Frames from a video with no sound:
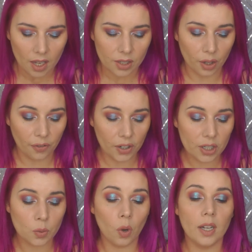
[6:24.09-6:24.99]
So the
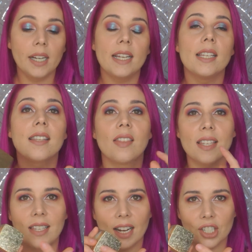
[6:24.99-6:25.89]
first one is,
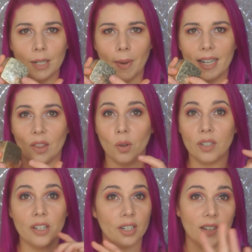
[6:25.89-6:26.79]
this is actually in my end of the
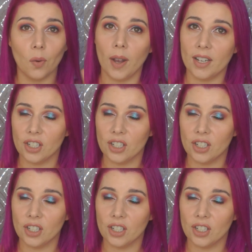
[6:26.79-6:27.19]
year giveaway,